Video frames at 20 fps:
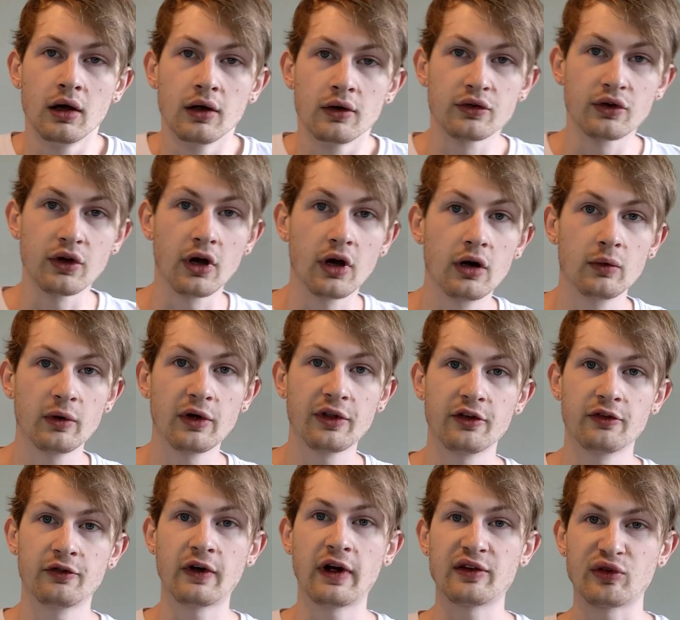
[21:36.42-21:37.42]
So with
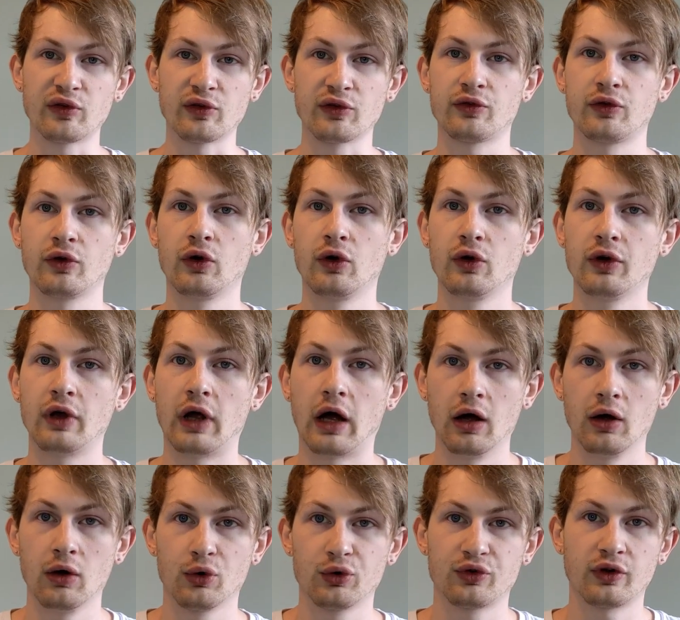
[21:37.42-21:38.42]
the frets installed,
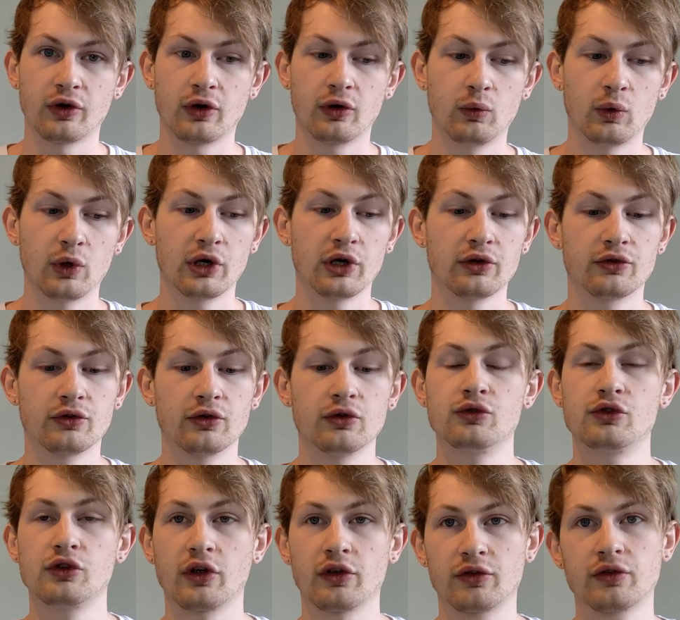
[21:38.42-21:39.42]
I also wanted
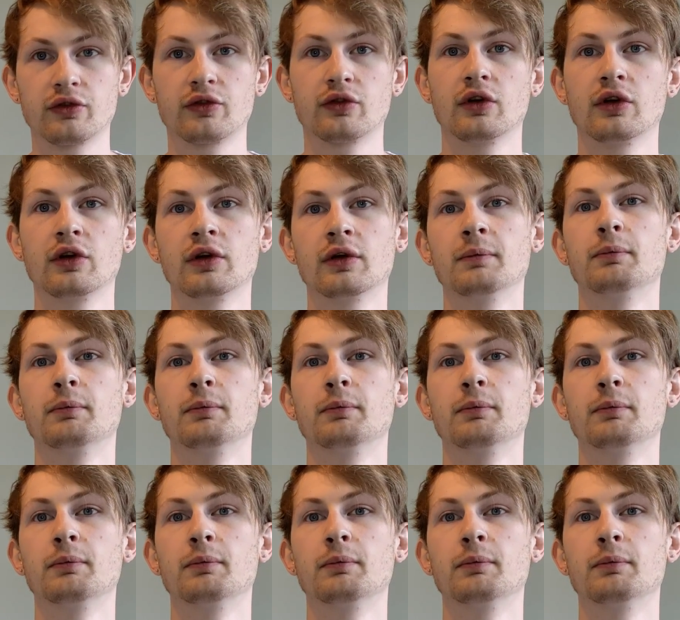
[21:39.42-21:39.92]
to just